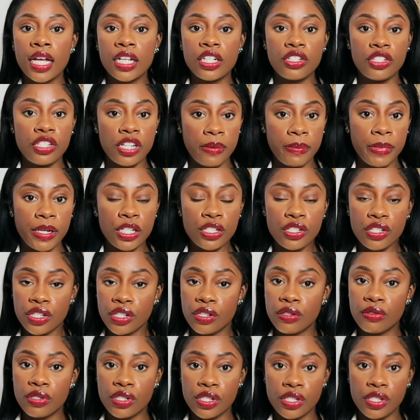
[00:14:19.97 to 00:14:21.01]
Jimmy
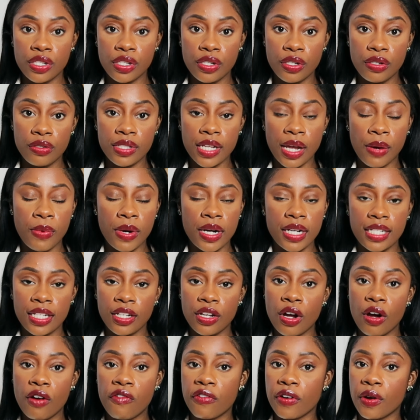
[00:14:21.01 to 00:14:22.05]
Choo shoes. I wanted to
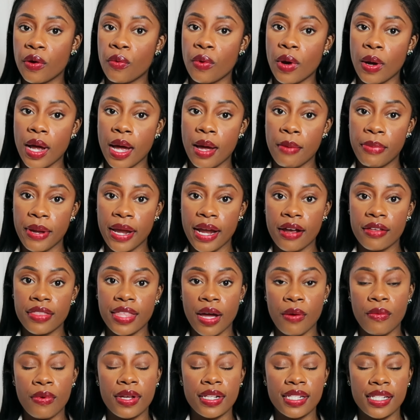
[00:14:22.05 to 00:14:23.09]
go for a pair
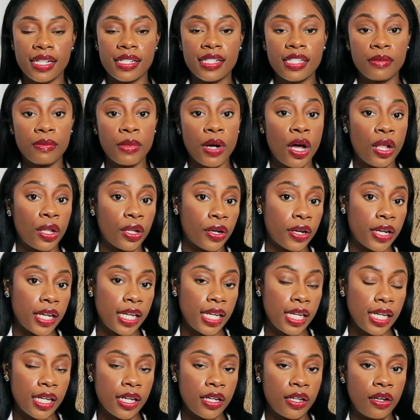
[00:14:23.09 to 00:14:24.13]
that was a smaller
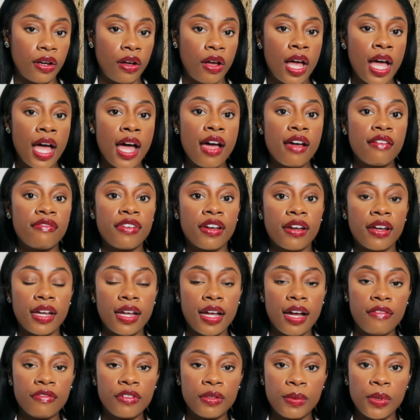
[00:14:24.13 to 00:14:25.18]
heel, very
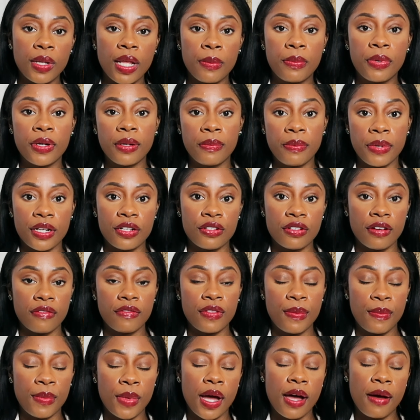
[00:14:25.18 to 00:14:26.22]
comfortable. I put a picture of
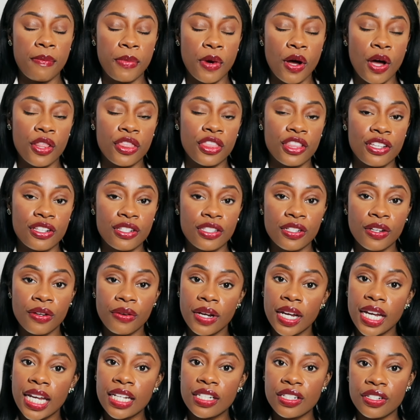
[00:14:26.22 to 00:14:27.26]
them up on the
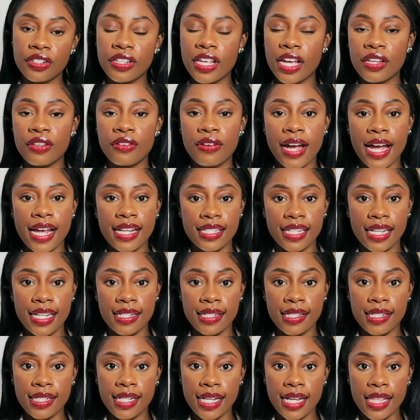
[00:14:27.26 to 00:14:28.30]
screen so that you guys
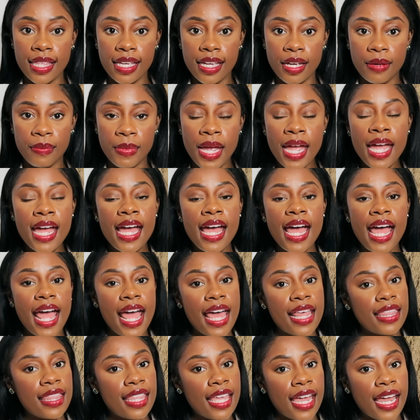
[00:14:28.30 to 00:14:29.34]
can see them,
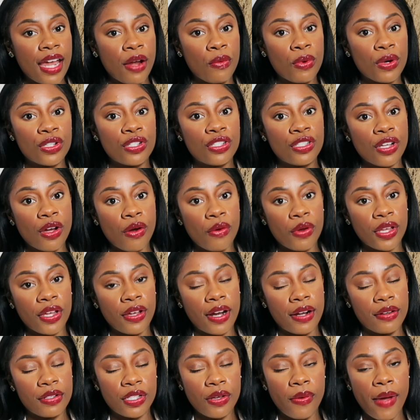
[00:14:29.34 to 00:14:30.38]
and they were so
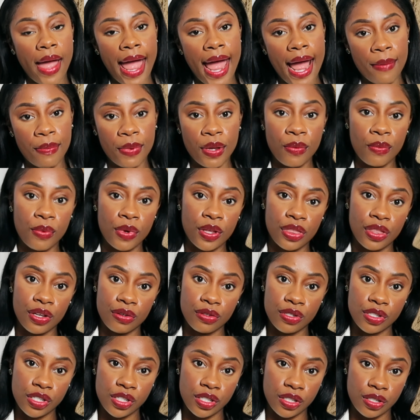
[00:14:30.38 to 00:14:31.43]
cute. I was so happy with
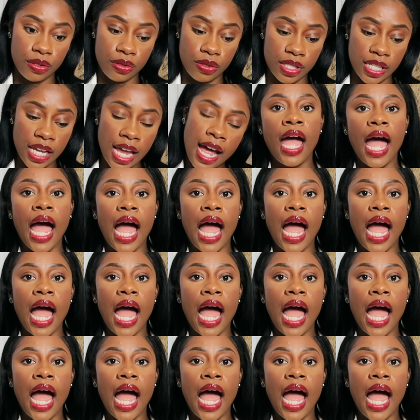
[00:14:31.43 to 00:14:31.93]
those shoes.